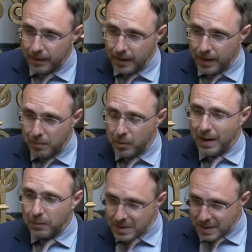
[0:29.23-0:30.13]
Uh, but
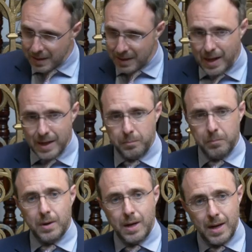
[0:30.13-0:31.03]
that was in a
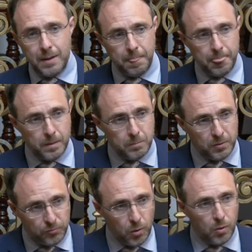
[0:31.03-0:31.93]
time um,
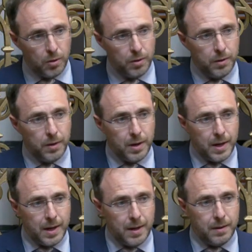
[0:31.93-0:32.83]
before
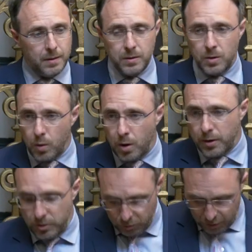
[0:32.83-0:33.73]
uh, the war
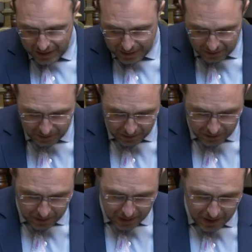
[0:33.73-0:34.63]
in Ukraine.
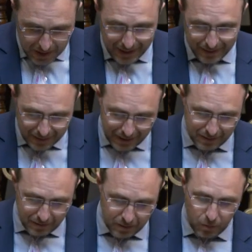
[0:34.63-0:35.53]
Uh, and
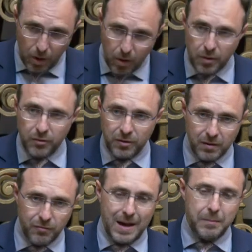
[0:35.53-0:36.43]
indeed, the wars and
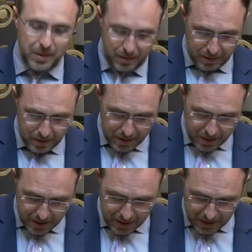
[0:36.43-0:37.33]
the famine
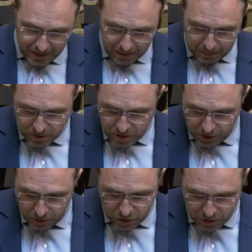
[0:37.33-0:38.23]
uh, and the
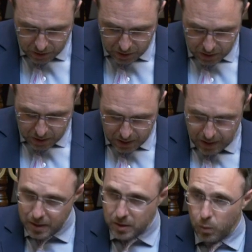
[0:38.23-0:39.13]
persecution
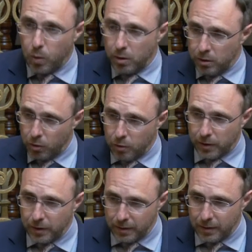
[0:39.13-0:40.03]
uh, the world over.